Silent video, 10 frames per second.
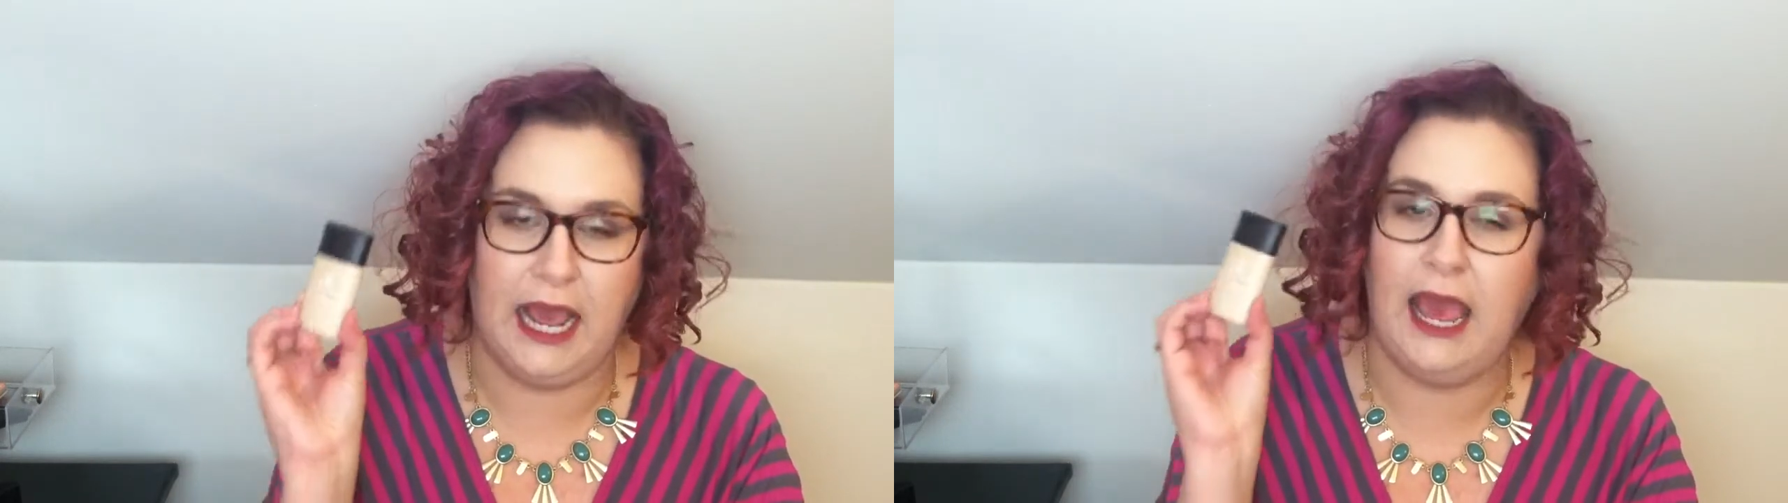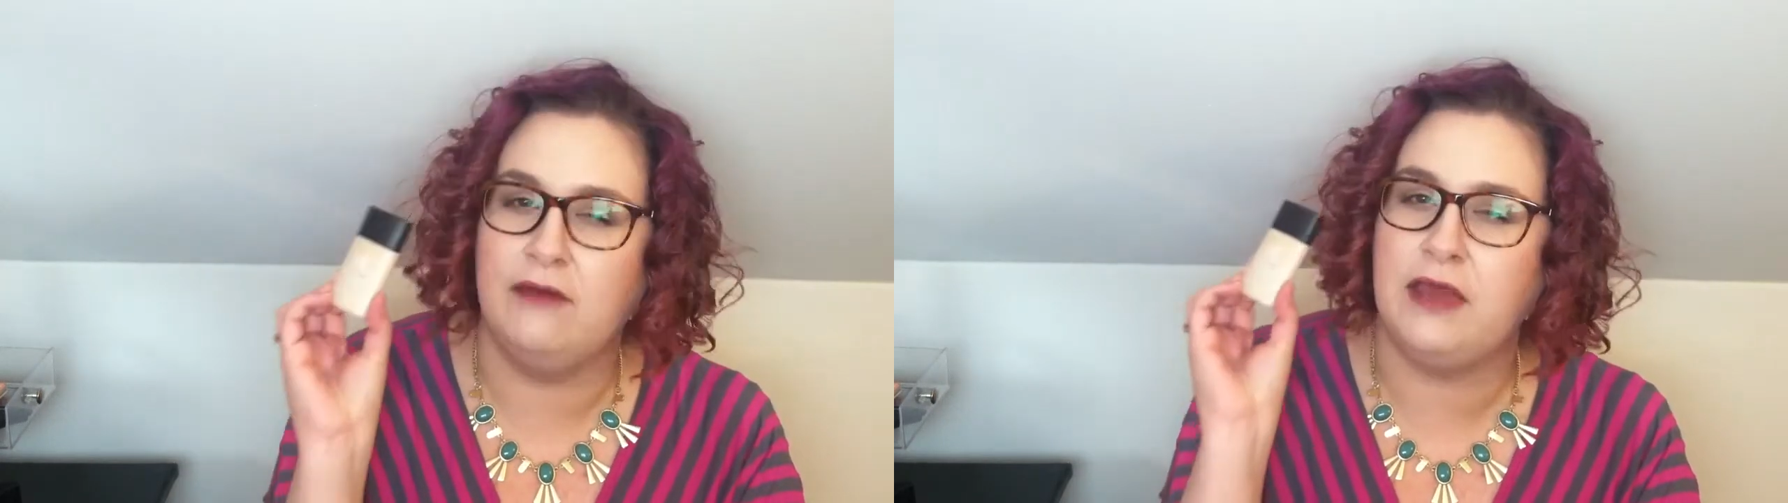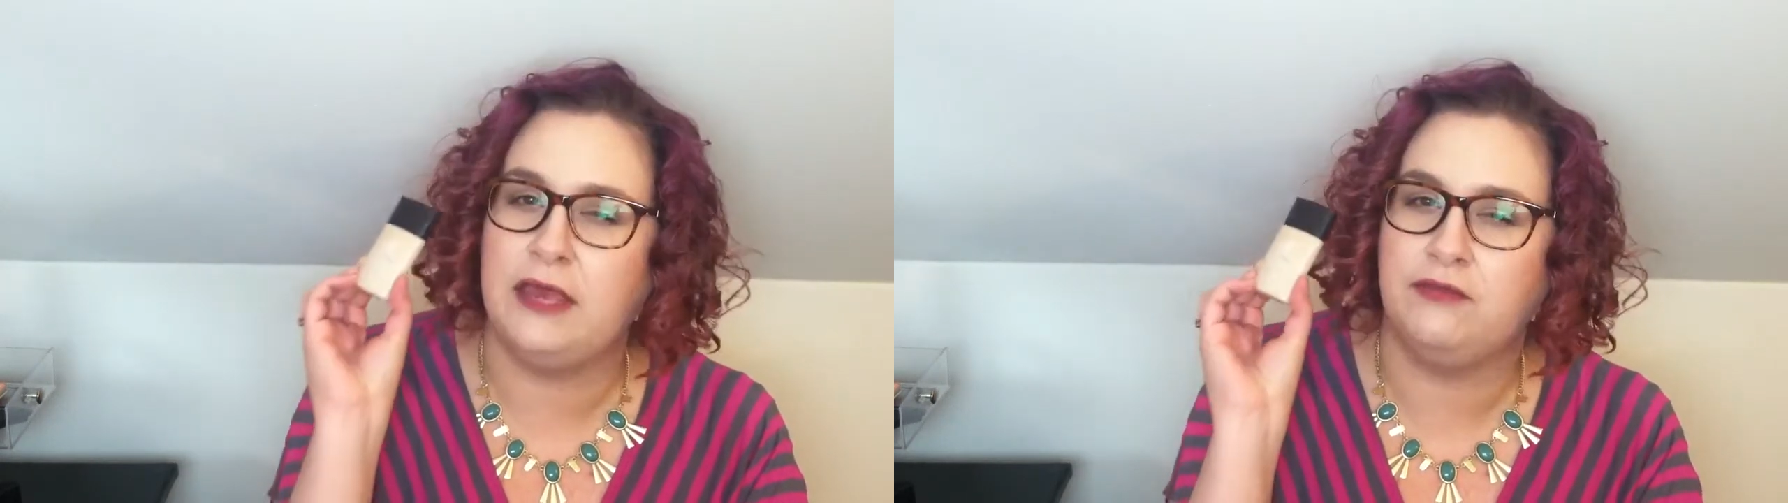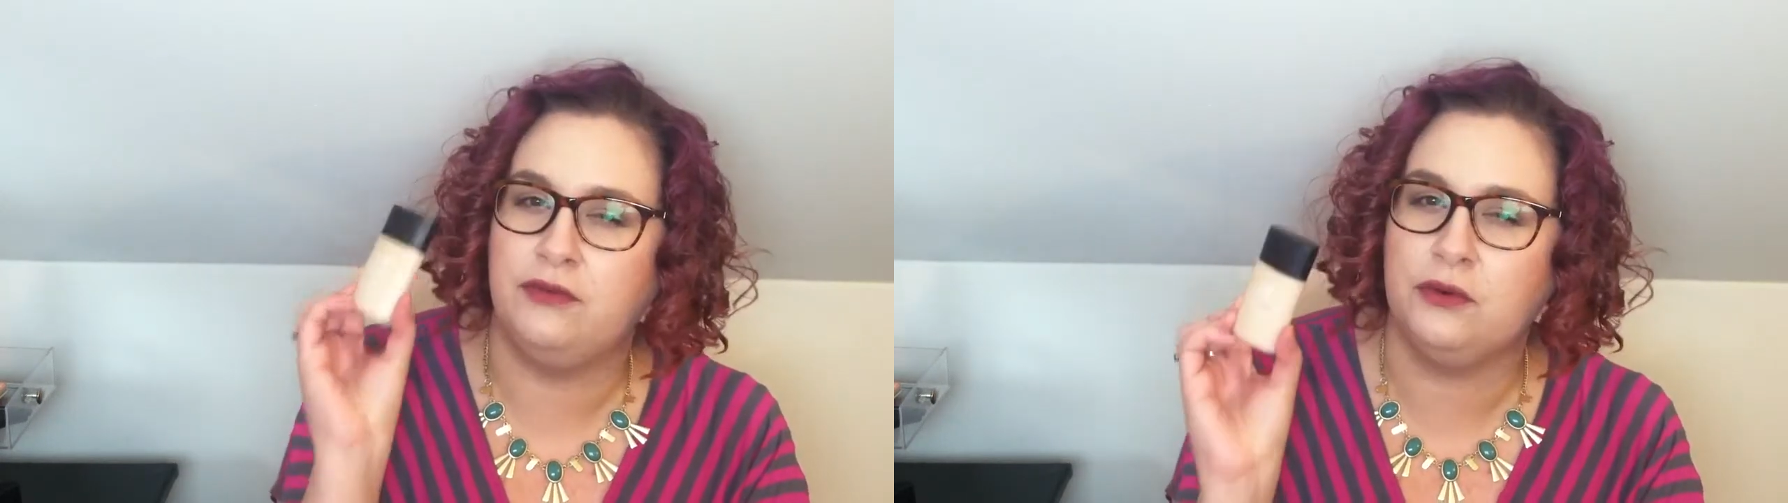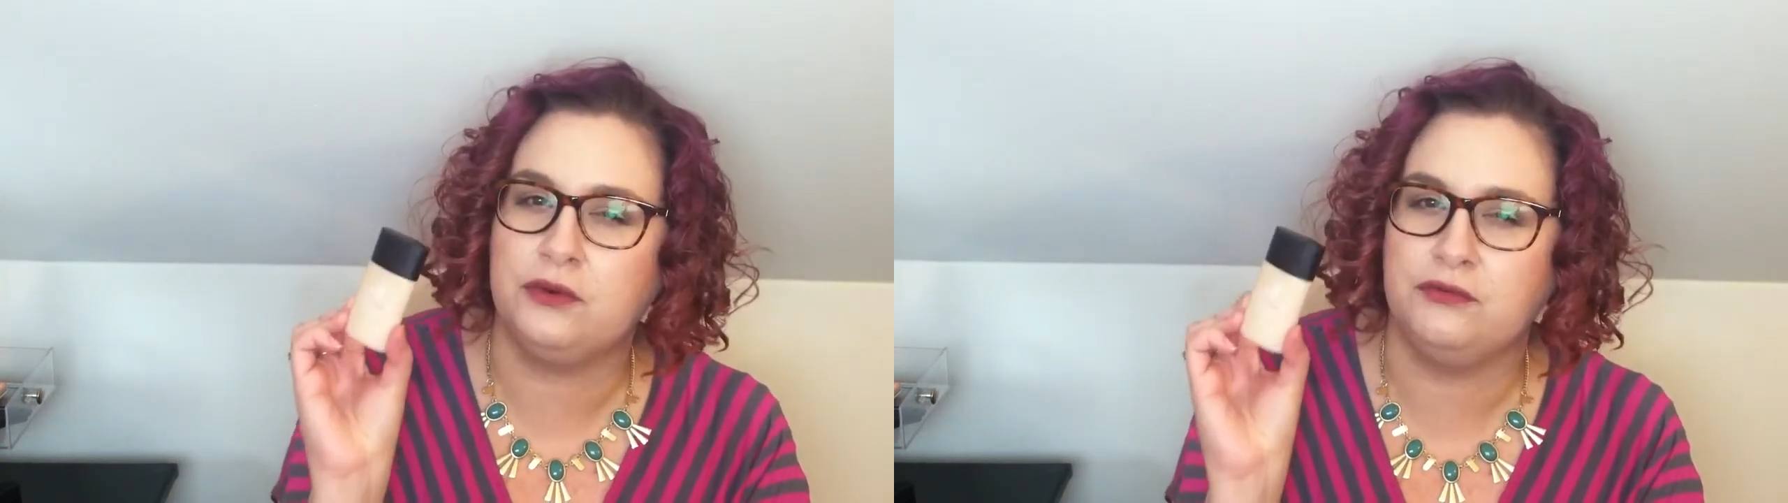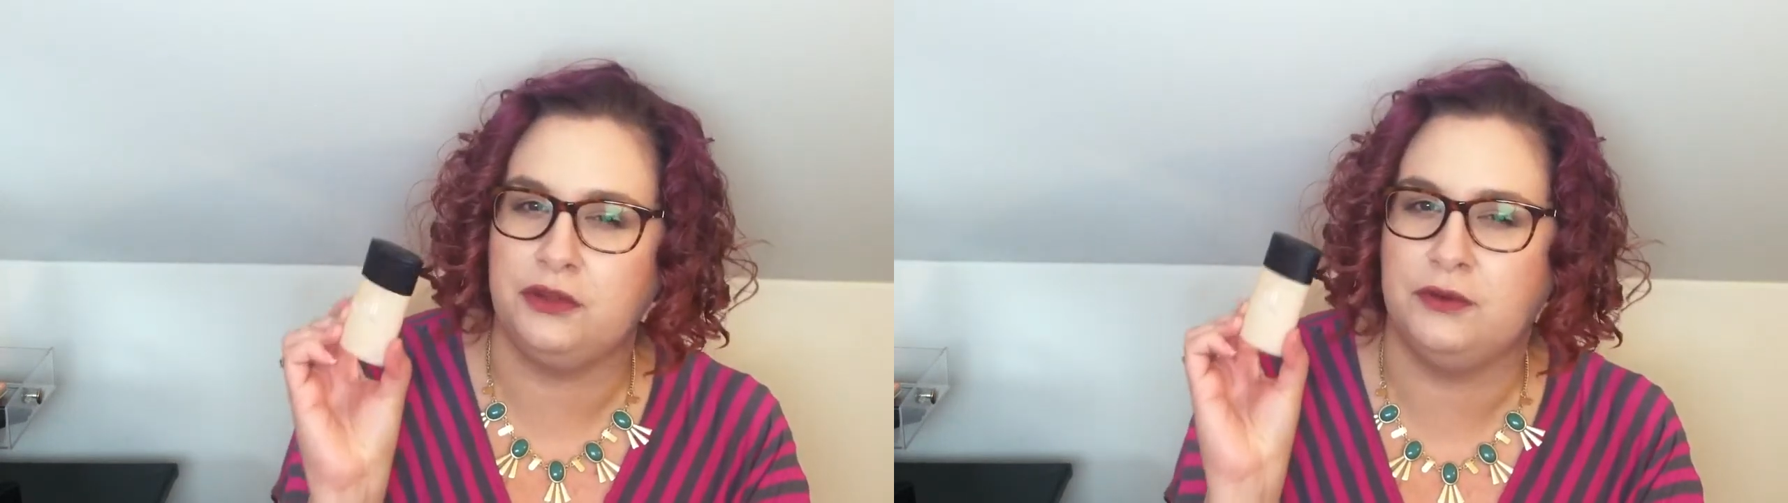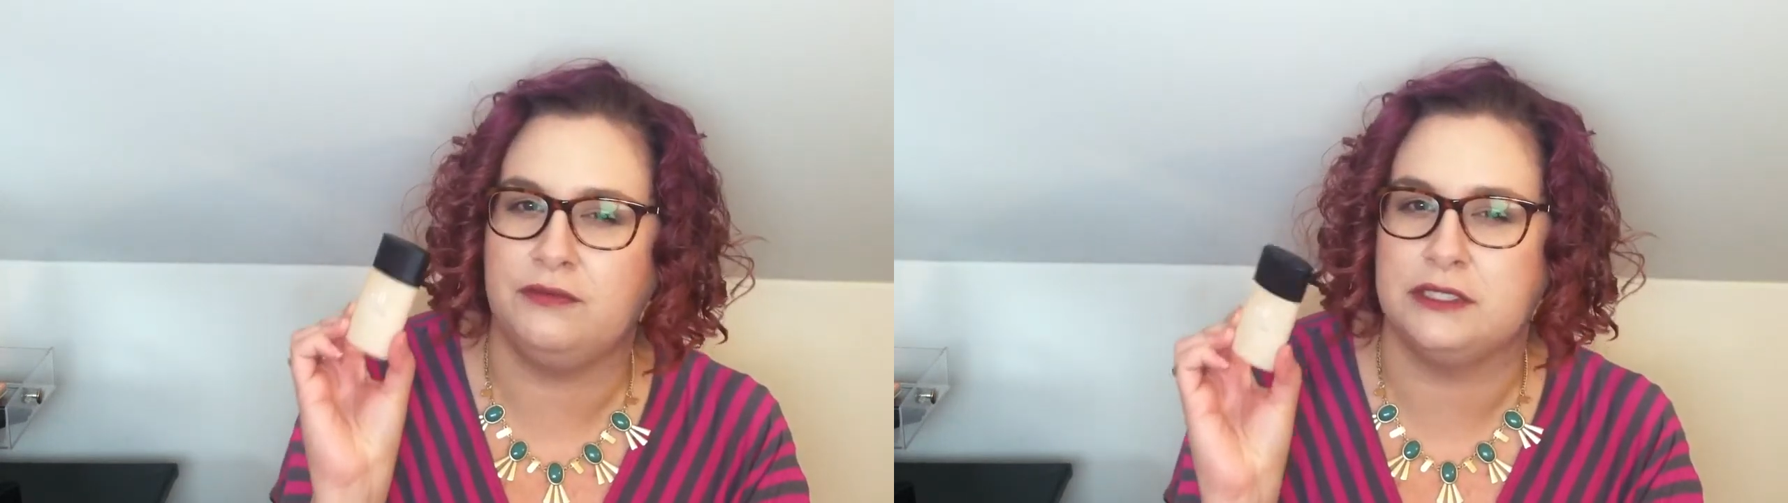I have a full review